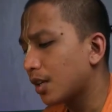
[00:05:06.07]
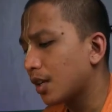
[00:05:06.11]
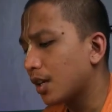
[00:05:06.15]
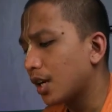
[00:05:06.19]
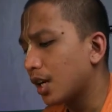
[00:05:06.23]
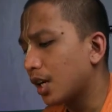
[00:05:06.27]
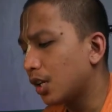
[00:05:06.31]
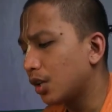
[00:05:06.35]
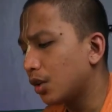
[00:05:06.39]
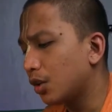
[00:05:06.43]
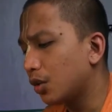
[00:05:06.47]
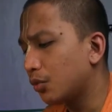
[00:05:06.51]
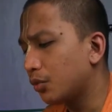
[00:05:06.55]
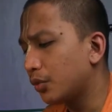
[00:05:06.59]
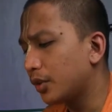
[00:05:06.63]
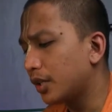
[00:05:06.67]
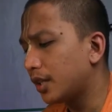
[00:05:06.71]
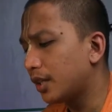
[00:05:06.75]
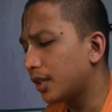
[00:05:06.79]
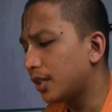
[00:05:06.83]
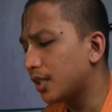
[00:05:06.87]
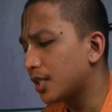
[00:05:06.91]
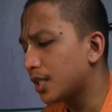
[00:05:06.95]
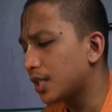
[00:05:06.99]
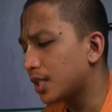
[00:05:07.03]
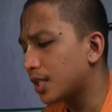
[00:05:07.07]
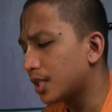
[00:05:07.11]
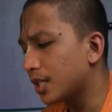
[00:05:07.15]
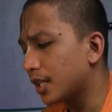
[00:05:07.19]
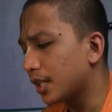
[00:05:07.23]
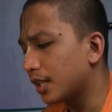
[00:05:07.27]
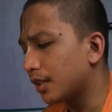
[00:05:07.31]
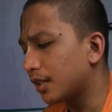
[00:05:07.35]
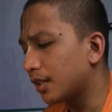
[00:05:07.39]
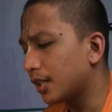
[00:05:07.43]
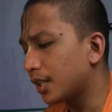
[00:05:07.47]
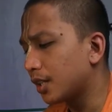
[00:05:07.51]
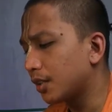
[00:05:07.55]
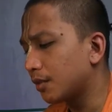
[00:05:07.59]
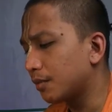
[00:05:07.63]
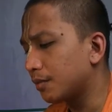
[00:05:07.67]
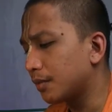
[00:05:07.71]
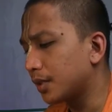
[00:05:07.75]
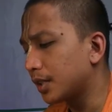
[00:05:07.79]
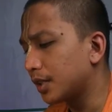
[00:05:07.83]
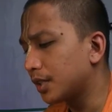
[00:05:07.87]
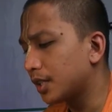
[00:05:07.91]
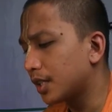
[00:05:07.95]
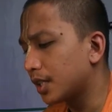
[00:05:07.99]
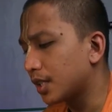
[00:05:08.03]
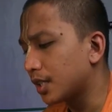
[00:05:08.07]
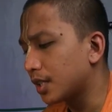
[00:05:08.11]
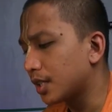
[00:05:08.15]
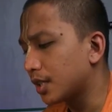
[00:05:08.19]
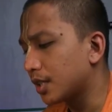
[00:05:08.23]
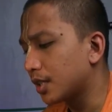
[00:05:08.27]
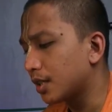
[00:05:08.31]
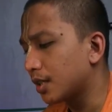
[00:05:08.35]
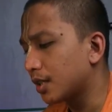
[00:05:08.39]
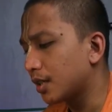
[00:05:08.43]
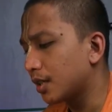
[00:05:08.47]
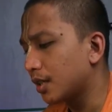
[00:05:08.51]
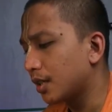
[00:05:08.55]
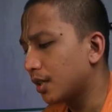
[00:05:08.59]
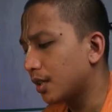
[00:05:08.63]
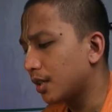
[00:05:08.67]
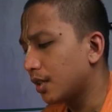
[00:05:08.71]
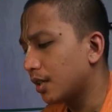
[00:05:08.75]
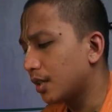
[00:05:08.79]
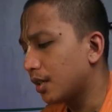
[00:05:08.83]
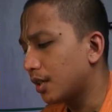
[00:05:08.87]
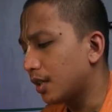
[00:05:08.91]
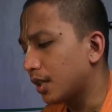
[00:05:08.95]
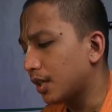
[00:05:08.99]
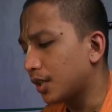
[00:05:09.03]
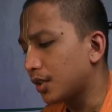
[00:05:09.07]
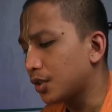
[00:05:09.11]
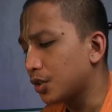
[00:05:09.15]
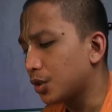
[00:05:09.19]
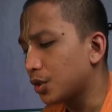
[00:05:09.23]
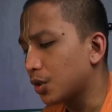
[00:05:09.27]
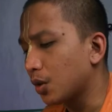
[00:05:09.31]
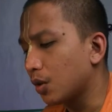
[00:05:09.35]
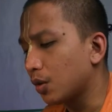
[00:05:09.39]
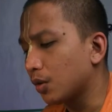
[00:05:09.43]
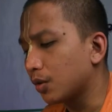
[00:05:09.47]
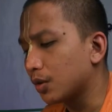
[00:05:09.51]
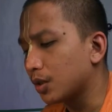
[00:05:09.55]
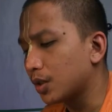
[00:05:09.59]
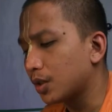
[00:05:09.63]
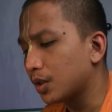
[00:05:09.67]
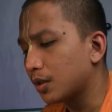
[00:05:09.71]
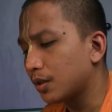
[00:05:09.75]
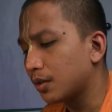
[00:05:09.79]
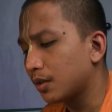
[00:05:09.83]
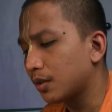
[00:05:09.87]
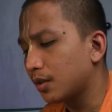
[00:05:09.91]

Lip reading: Along with this chanting of mantras and songs,